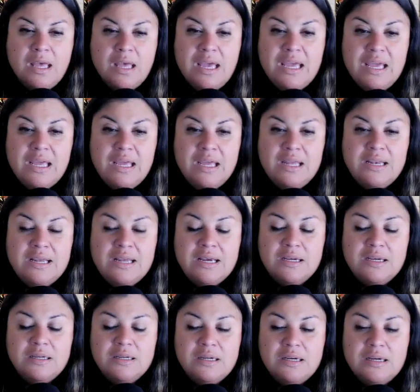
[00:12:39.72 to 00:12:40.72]
And
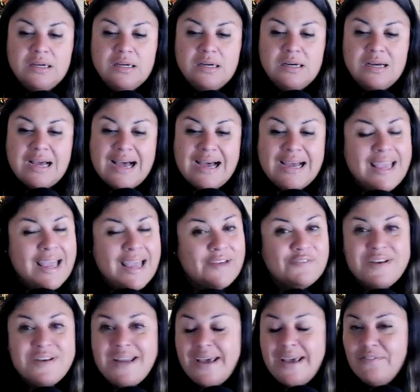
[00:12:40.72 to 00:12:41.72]
I have
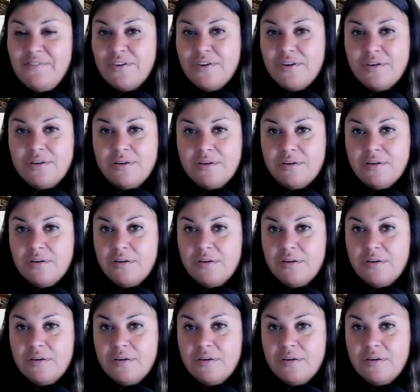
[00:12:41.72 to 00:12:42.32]
never